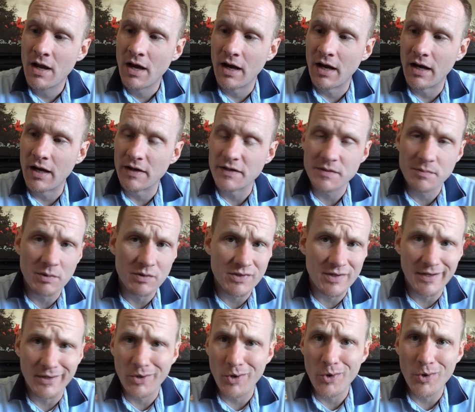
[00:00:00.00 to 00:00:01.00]
Uh, smells
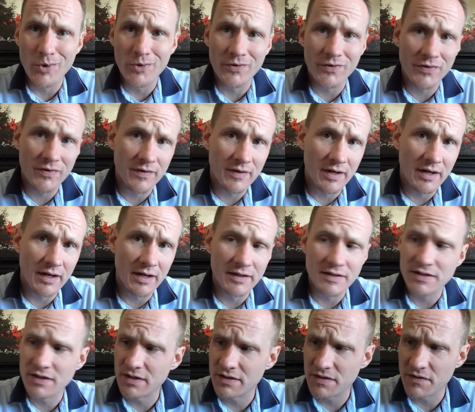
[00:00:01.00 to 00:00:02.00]
like earth. Uh,
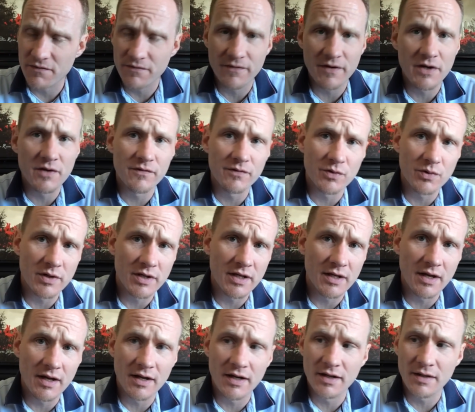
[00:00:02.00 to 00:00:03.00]
it's, a, it's a
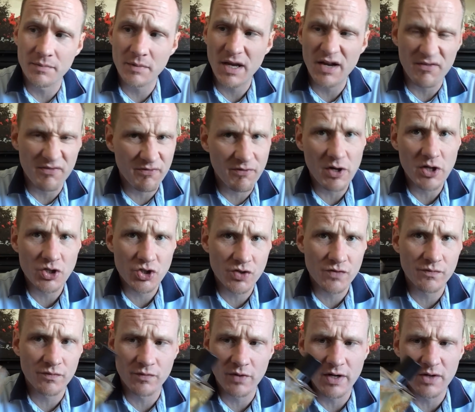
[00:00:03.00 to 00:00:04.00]
vetivery, uh, kind of
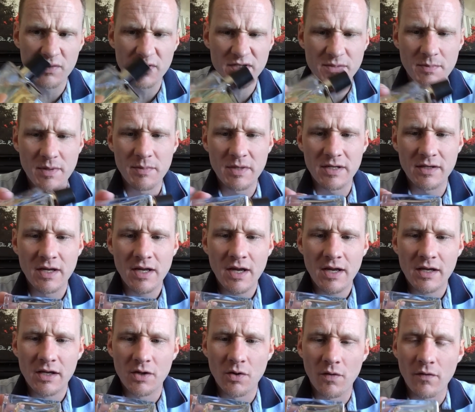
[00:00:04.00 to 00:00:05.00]
fresh fragrance, maybe,
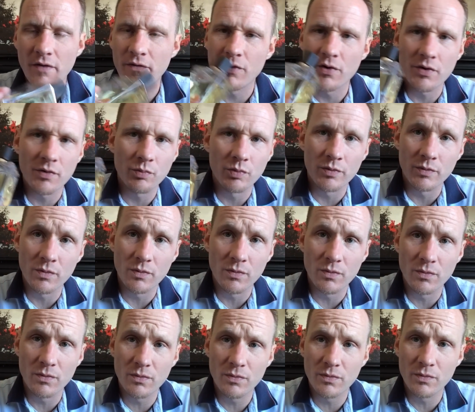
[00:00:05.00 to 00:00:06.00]
you know, heard it re-
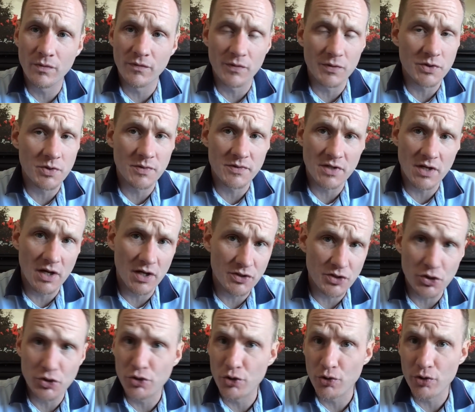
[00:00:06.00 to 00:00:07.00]
referred to as a,
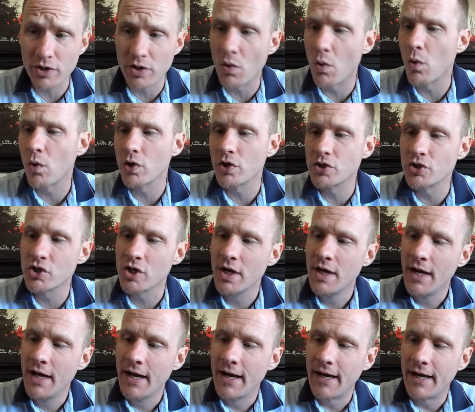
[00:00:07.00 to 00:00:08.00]
as a dirty orange.
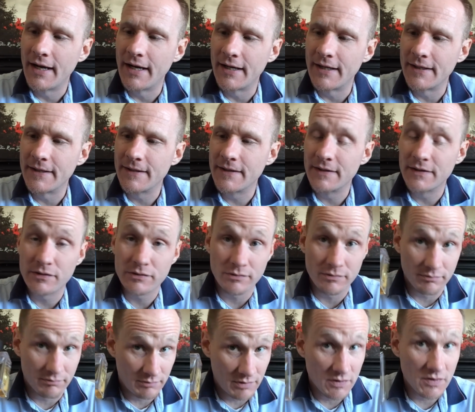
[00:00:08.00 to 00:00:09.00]
Uh,
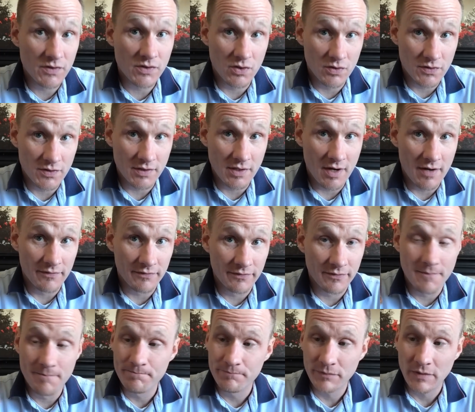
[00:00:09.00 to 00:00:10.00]
this is good stuff.